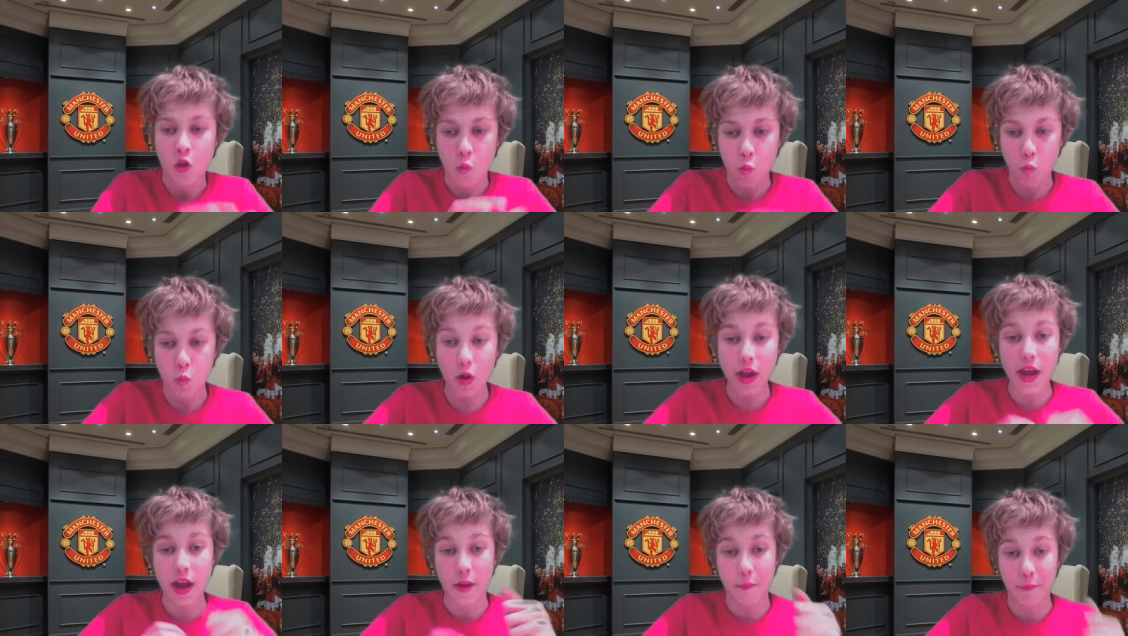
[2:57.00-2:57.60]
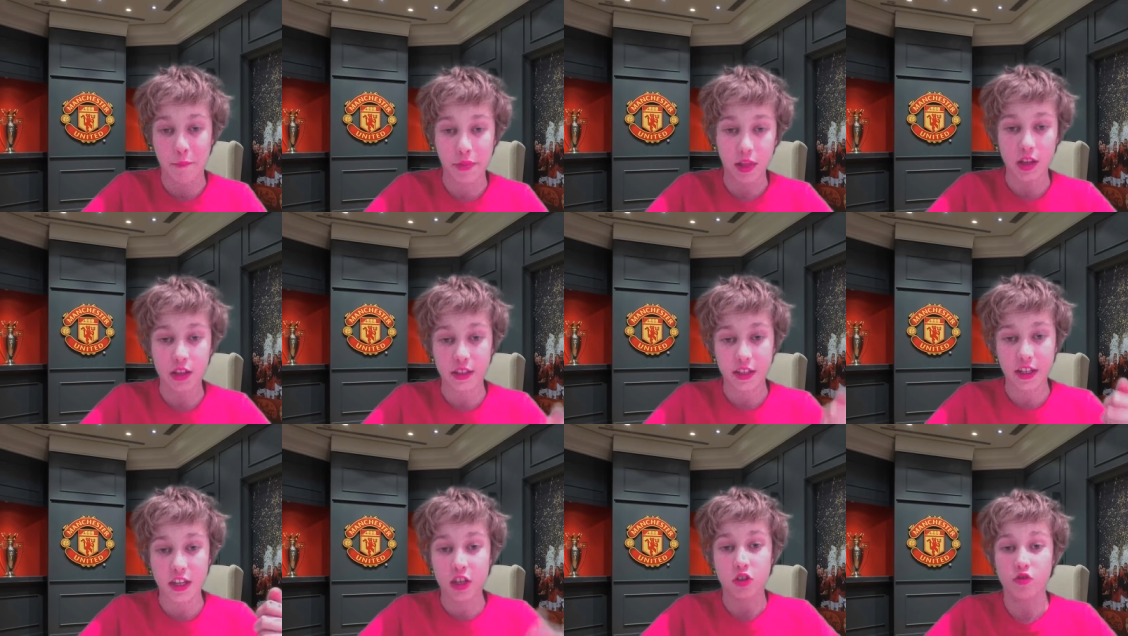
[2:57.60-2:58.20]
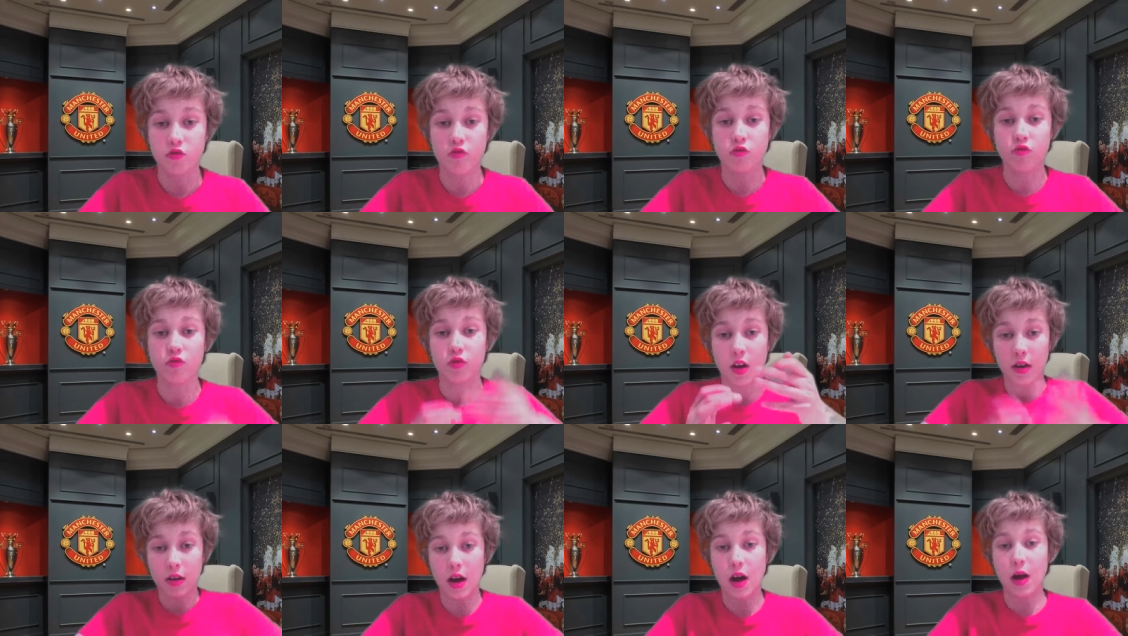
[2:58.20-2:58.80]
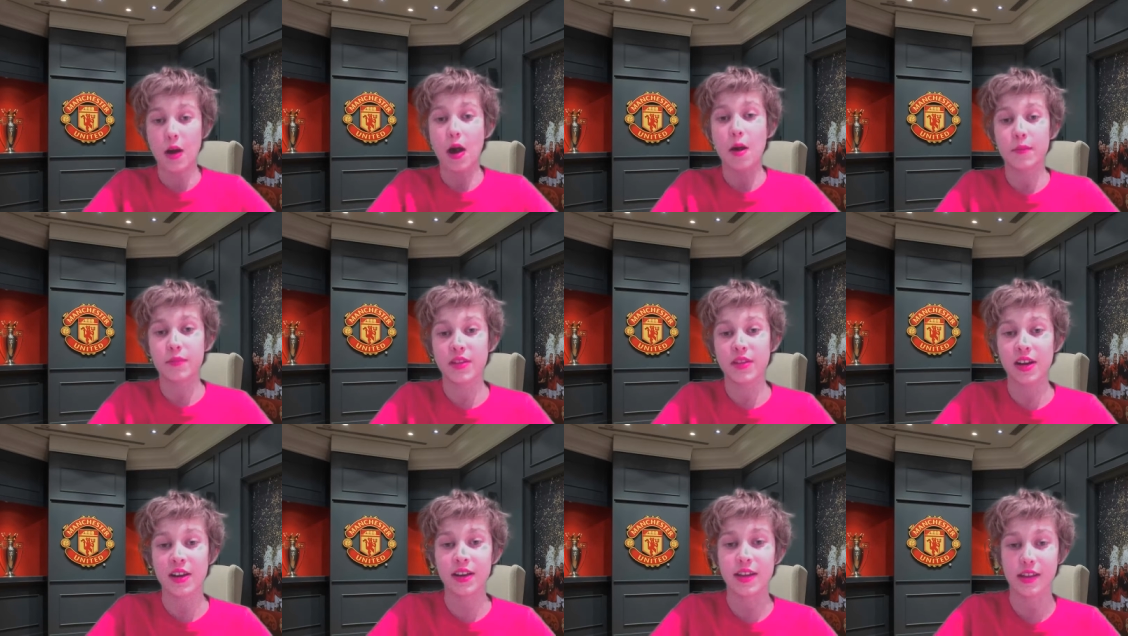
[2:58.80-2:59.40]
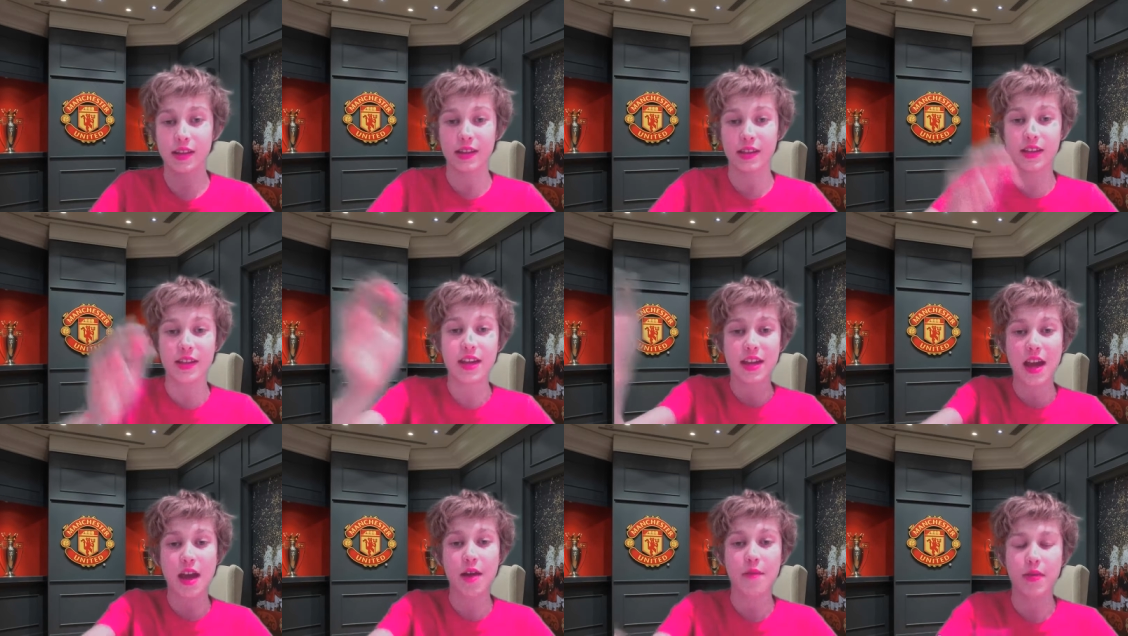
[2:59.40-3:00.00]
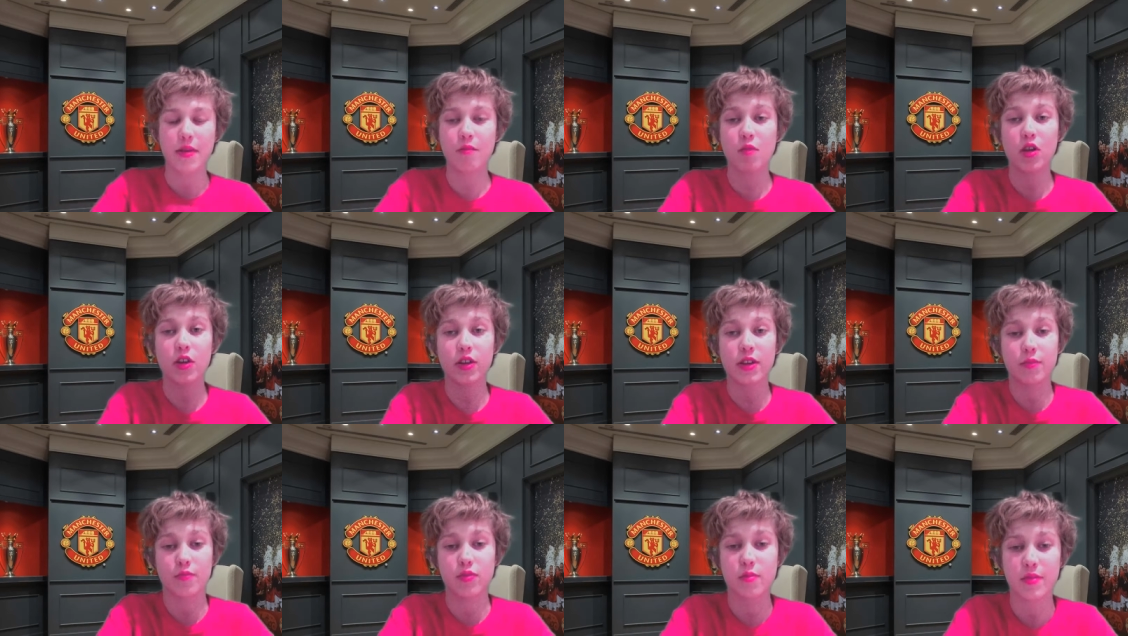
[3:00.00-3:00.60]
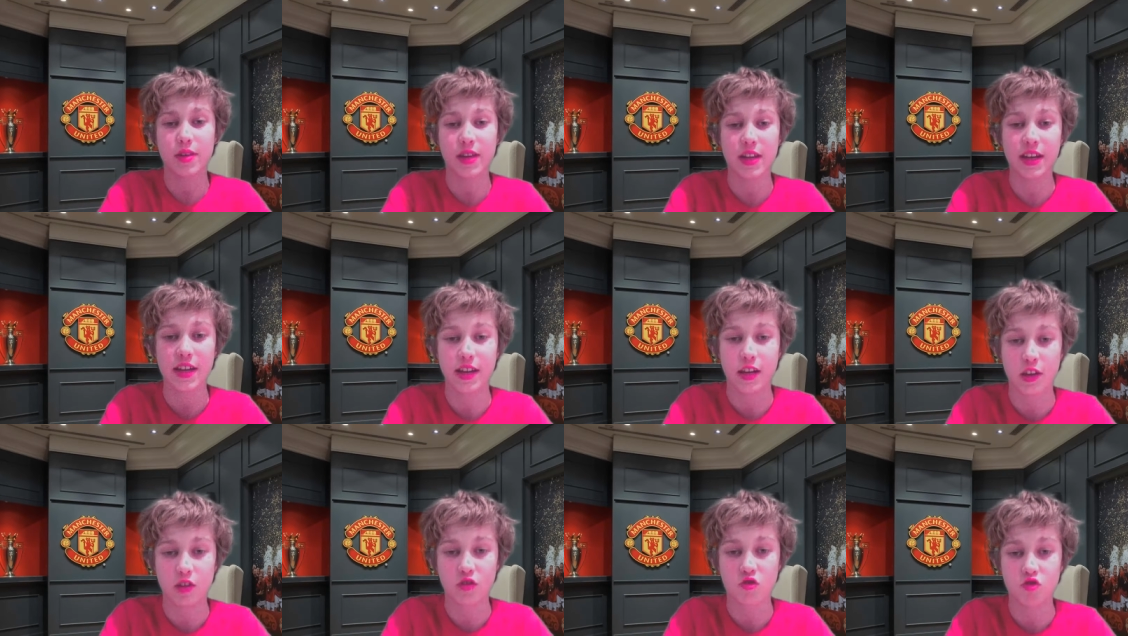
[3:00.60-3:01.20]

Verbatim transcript: we are bloody screwed. I, am telling you, yeah, we won the Premier League at